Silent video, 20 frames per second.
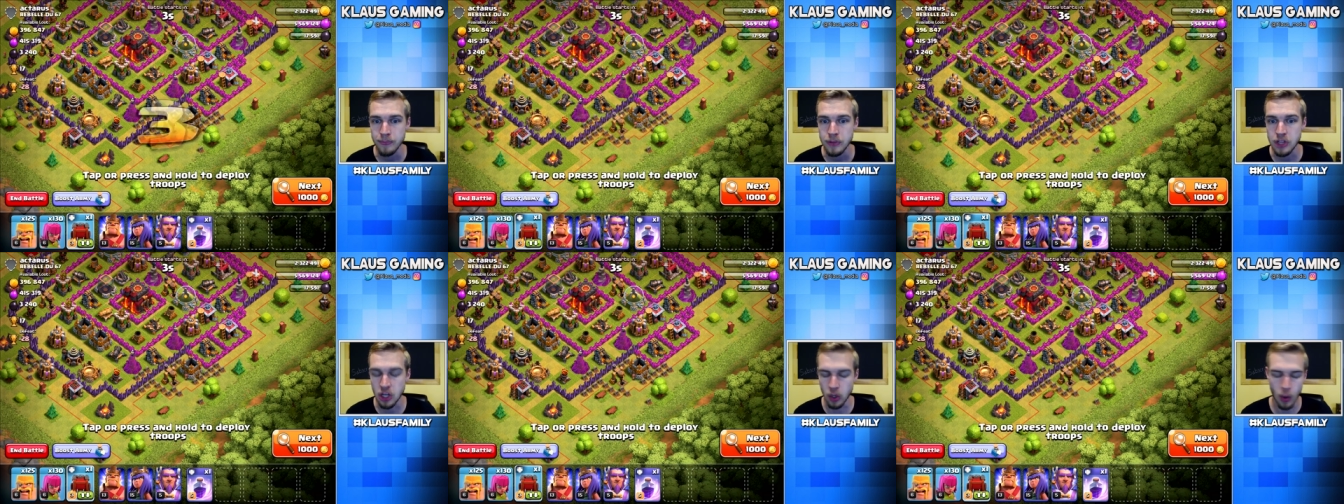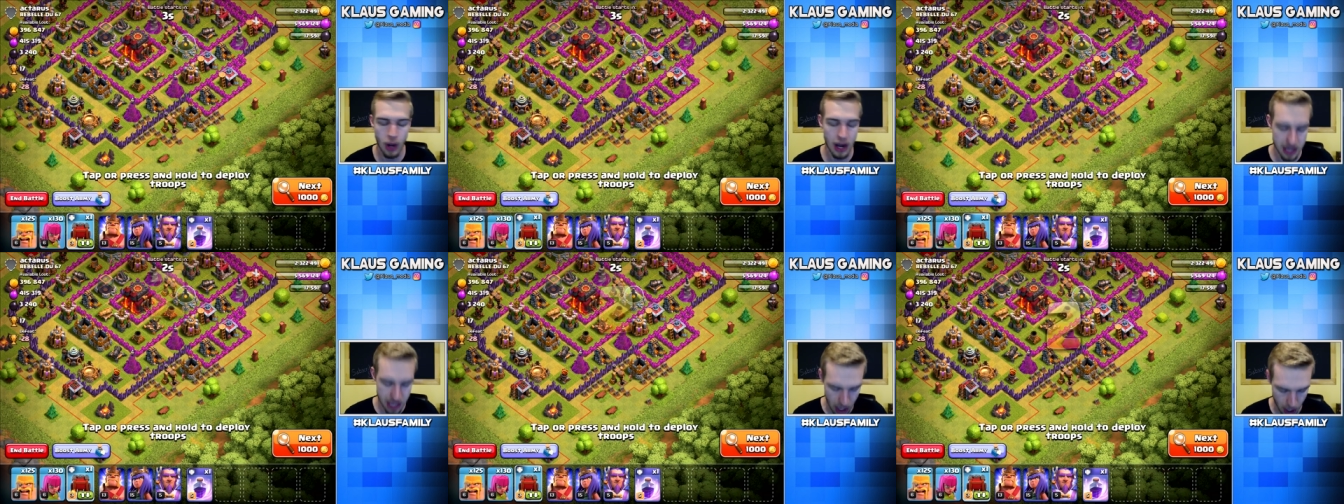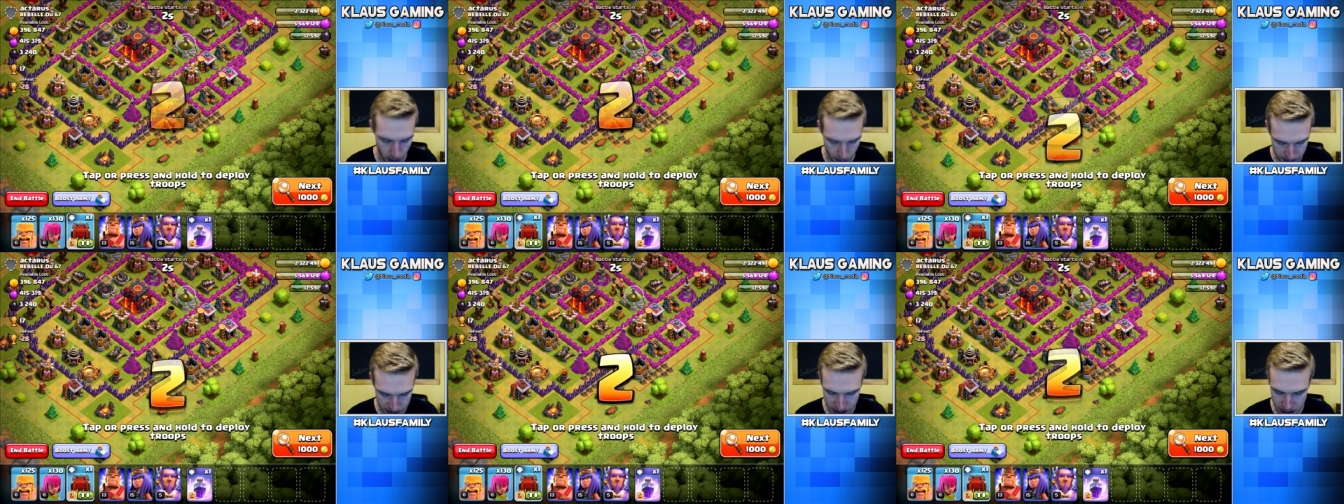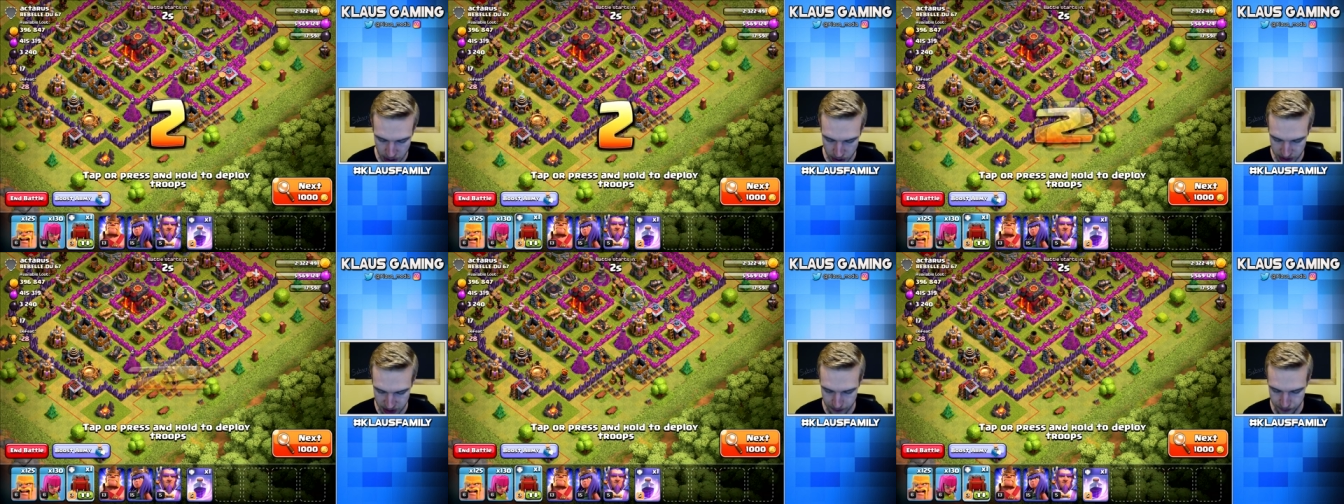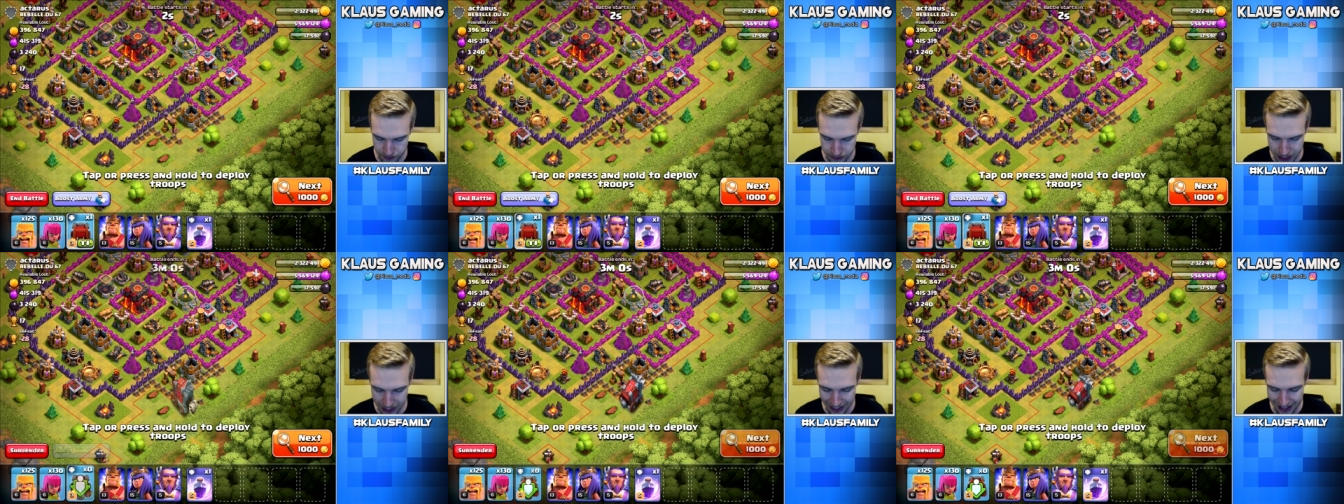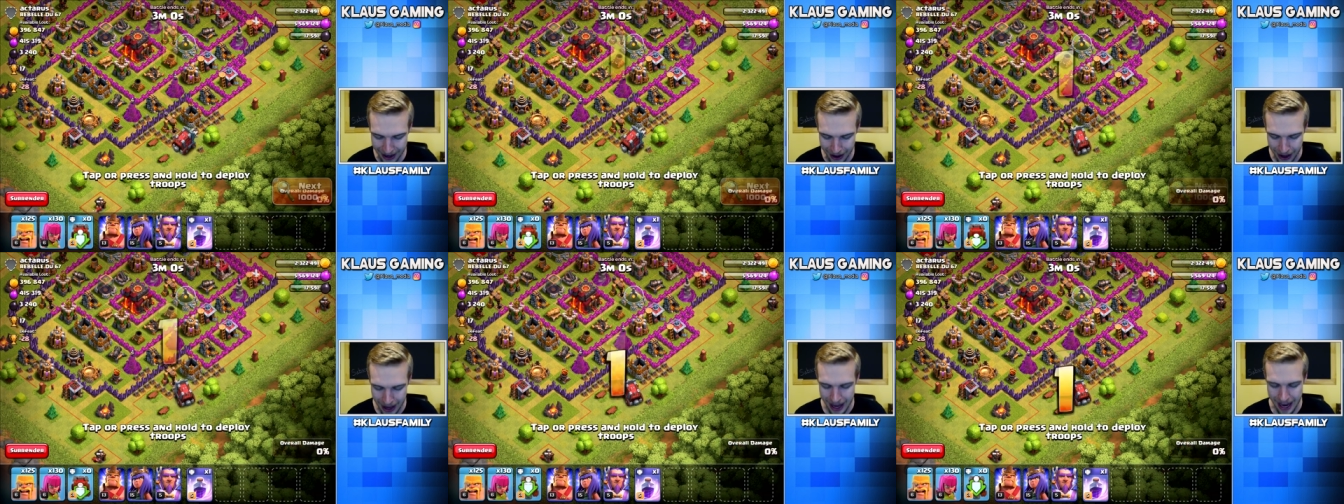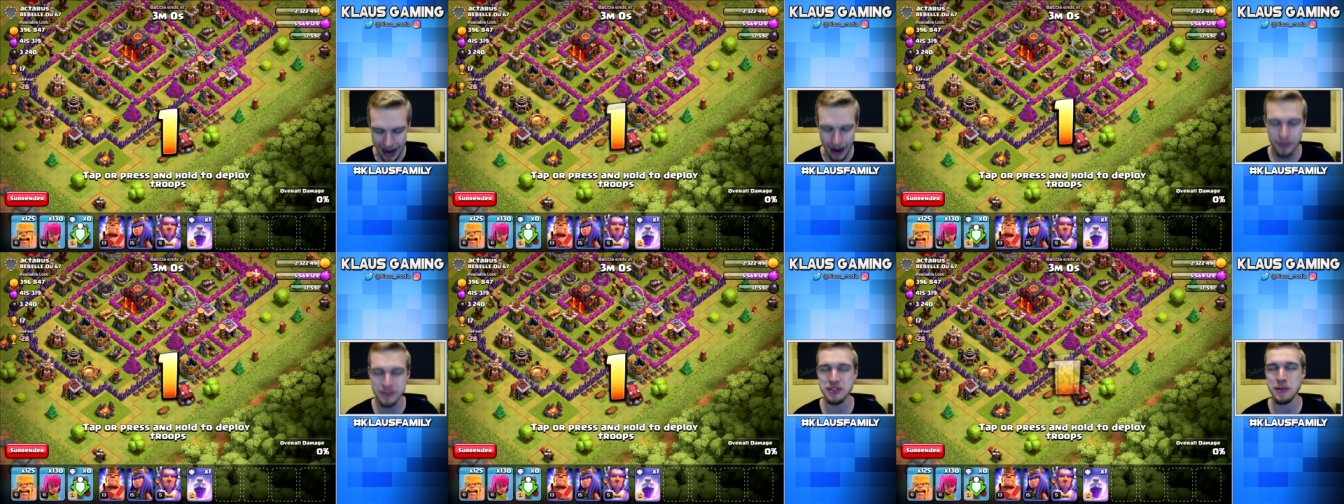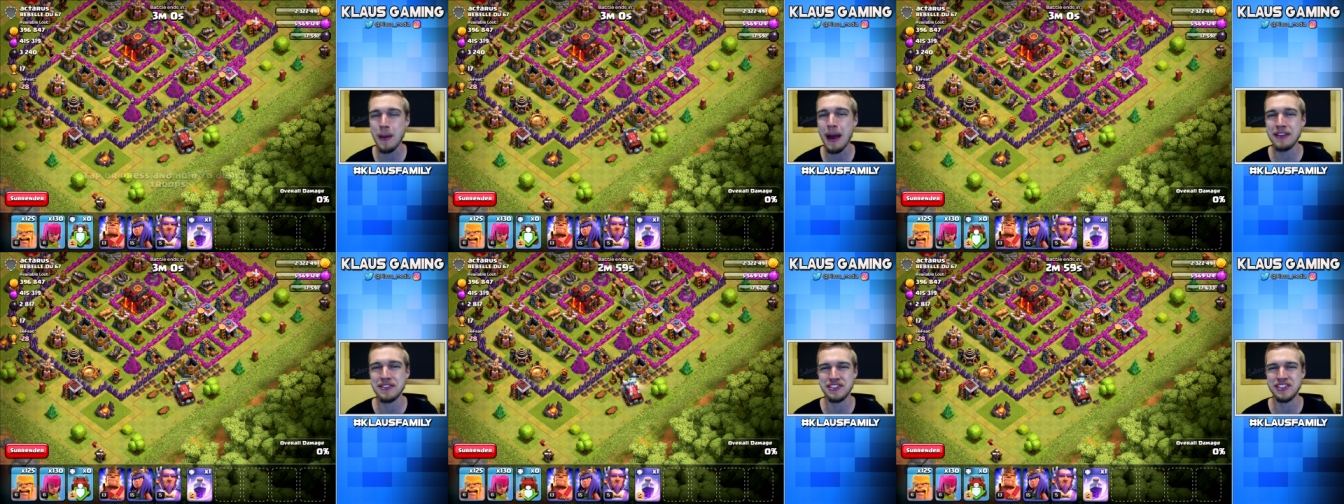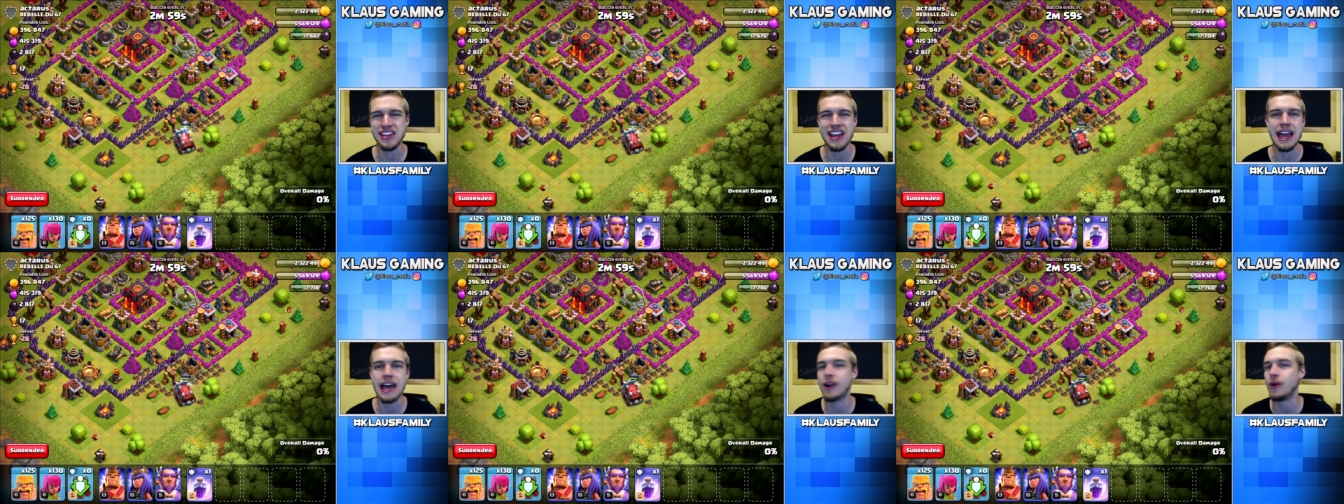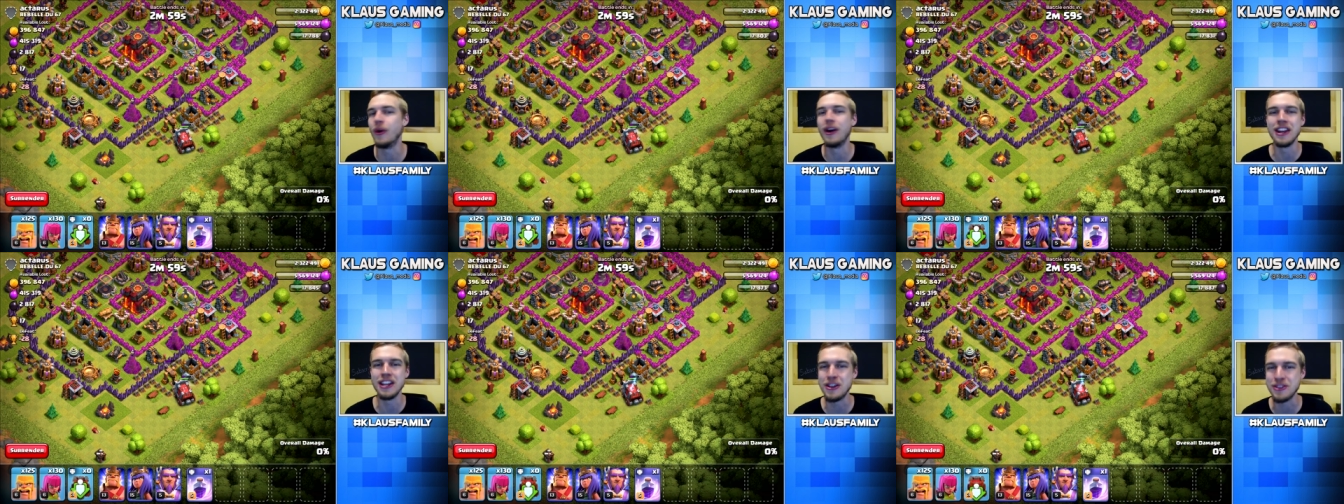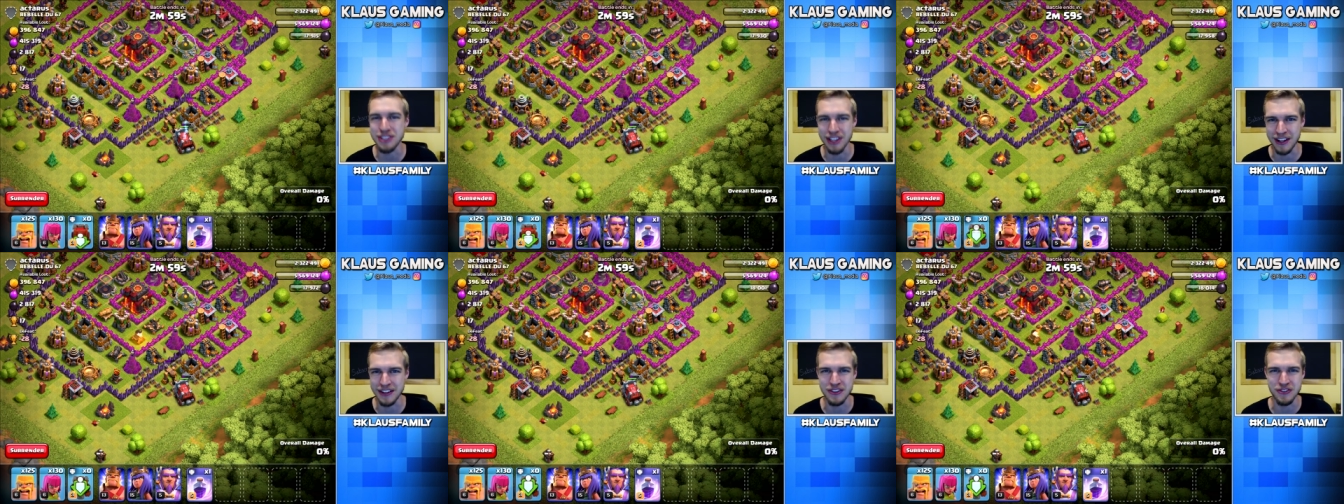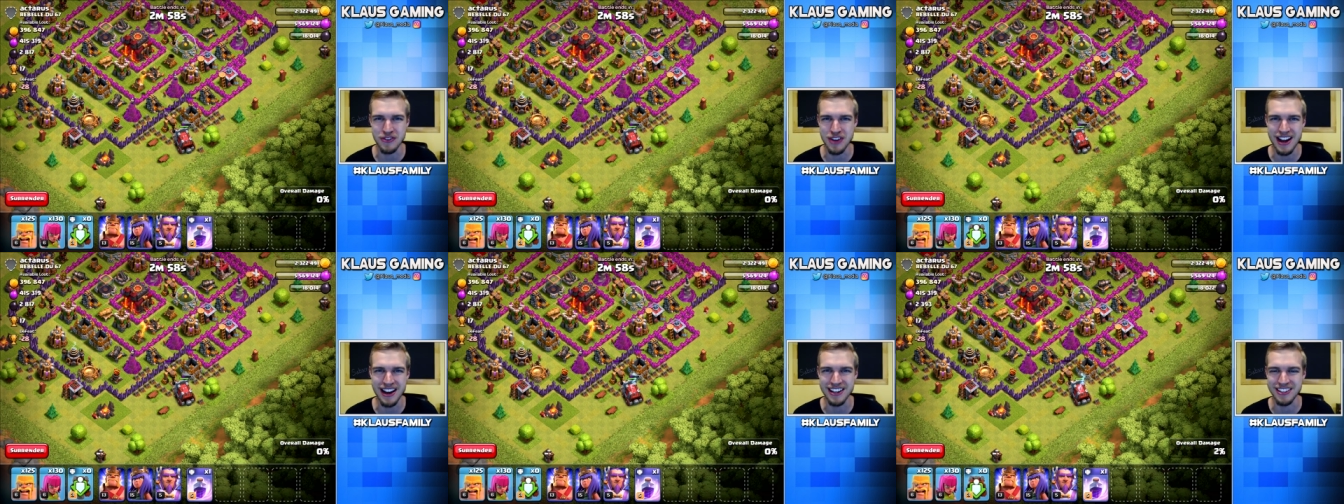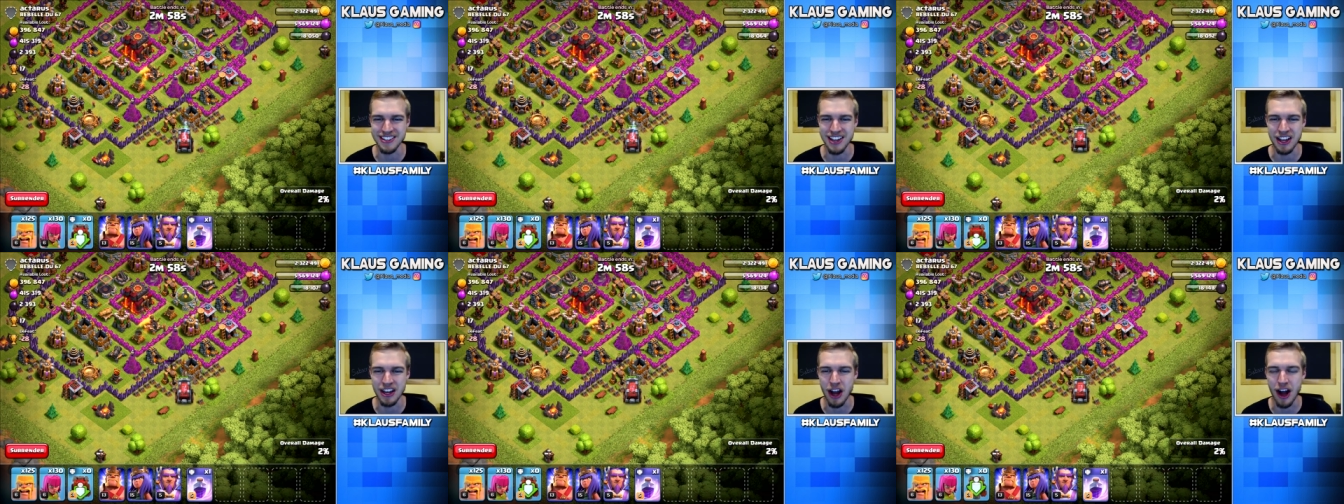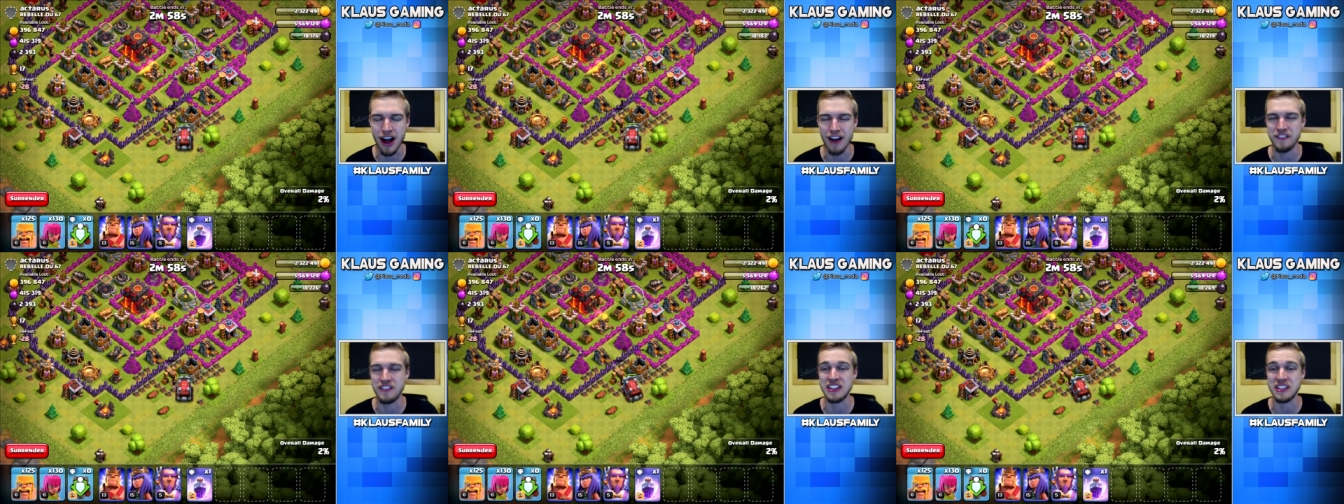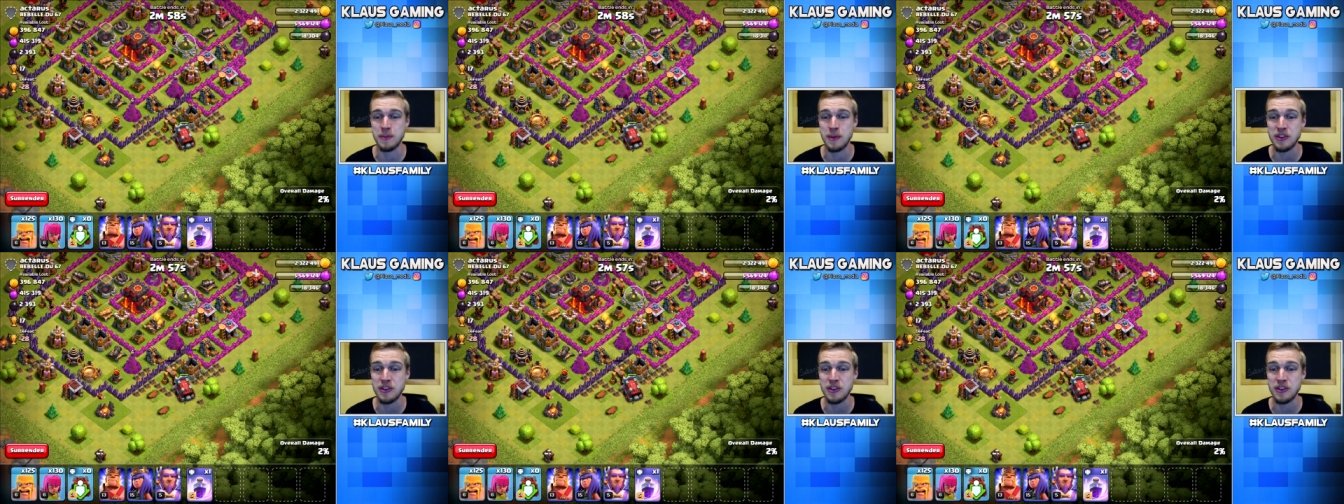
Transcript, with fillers: You know what? No, I'm going to use it. I was about to say I don't want to use Electro Dragons on offense,